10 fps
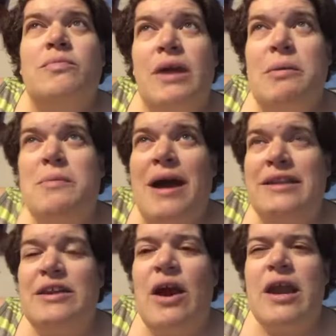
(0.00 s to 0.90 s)
they were
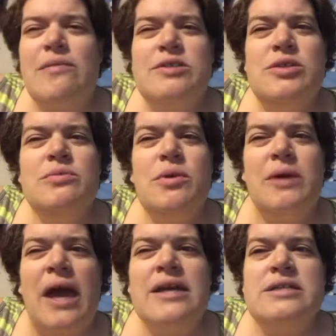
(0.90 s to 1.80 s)
back there, and I was doing
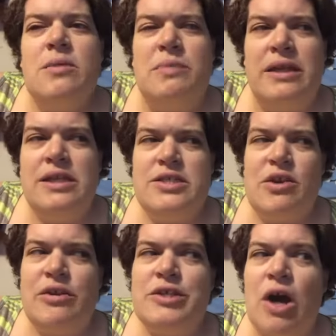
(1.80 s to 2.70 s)
okay until Bentley
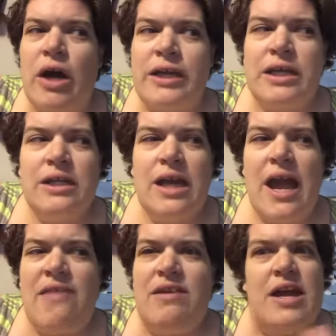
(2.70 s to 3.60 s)
started talking,
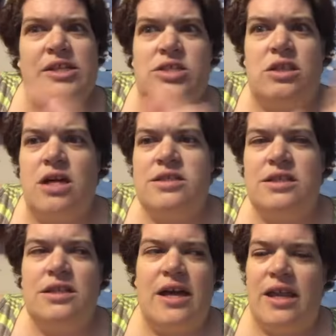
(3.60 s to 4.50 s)
and then I just
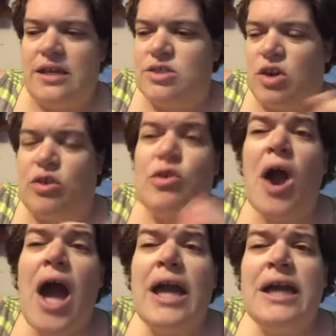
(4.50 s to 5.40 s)
lost it. I like started
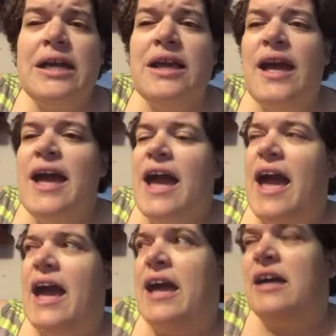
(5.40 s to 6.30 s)
crying,
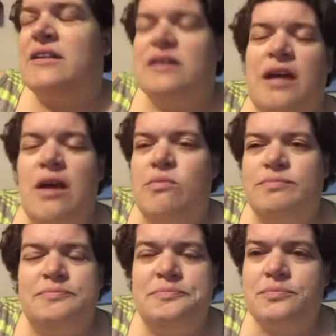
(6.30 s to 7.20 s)
and it
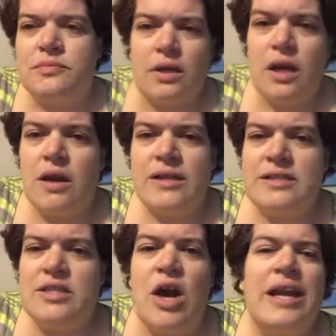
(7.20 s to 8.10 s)

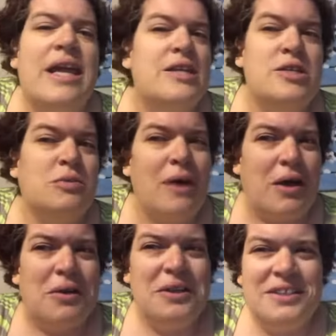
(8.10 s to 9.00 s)
did not end
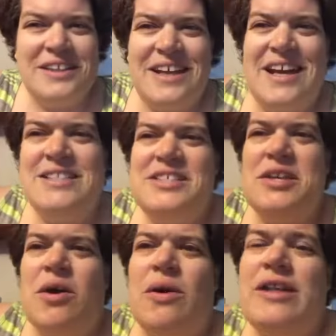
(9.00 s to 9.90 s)
well. And
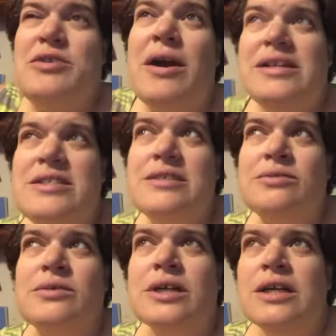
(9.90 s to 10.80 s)
so I tried
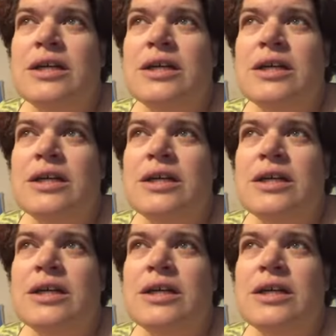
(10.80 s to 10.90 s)
to